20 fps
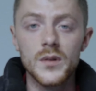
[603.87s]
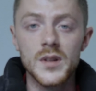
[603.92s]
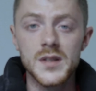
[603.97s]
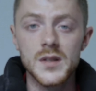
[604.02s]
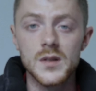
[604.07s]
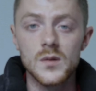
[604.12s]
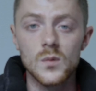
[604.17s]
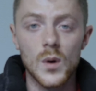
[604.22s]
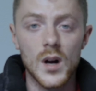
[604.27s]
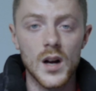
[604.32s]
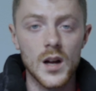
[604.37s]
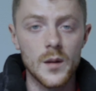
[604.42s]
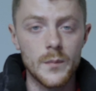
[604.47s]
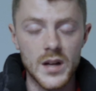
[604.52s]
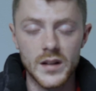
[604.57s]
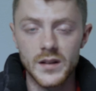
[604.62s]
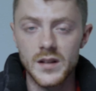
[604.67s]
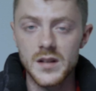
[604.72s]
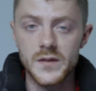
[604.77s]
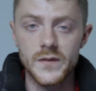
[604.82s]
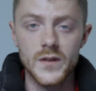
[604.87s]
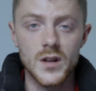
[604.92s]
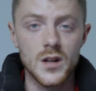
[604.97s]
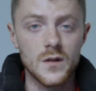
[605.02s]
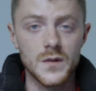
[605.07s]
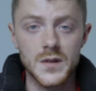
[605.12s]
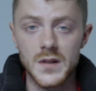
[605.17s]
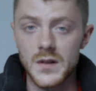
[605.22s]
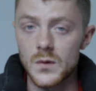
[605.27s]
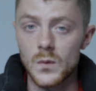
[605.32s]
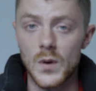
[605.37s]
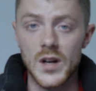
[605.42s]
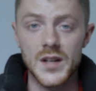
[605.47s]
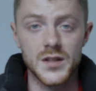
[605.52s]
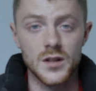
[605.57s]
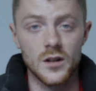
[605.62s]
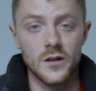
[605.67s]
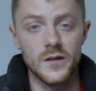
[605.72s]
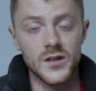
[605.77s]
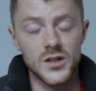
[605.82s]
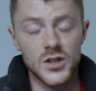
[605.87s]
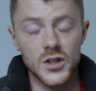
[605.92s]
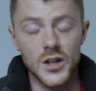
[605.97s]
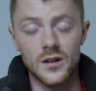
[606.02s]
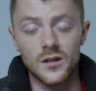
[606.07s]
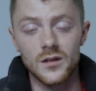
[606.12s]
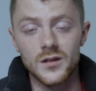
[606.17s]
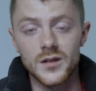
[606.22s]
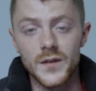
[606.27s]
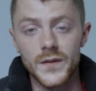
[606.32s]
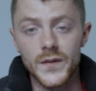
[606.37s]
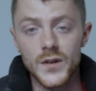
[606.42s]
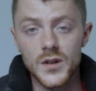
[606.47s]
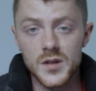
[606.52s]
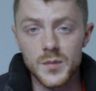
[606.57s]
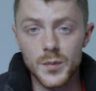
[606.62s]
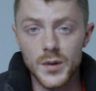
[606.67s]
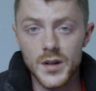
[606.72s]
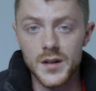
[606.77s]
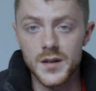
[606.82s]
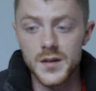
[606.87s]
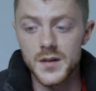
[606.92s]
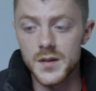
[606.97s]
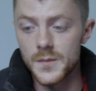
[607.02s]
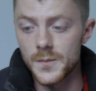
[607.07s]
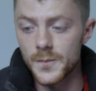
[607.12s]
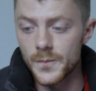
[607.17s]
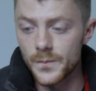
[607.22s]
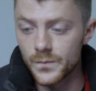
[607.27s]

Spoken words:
This is why I make these videos. This is why I started this channel in the first place.